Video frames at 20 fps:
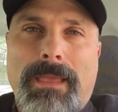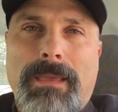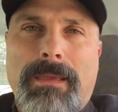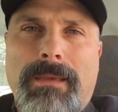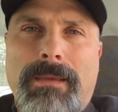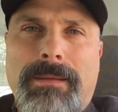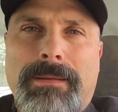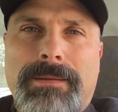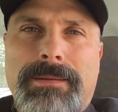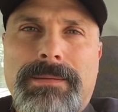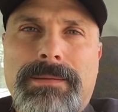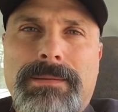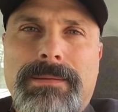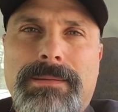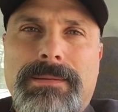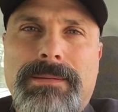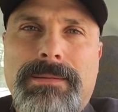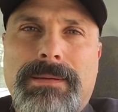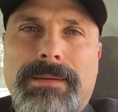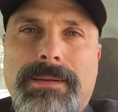
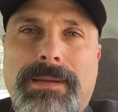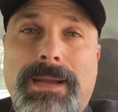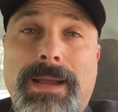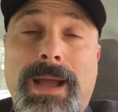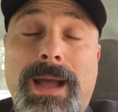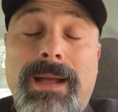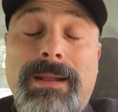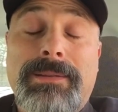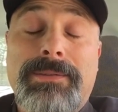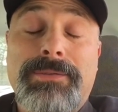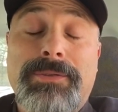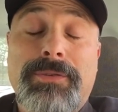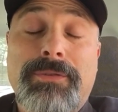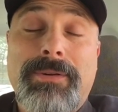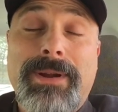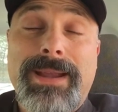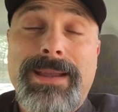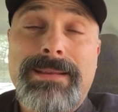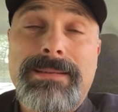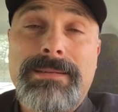it's God's
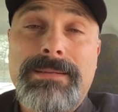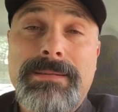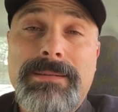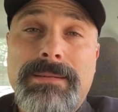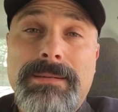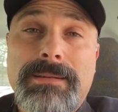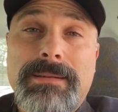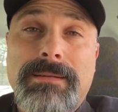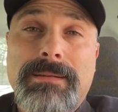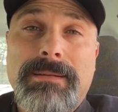grace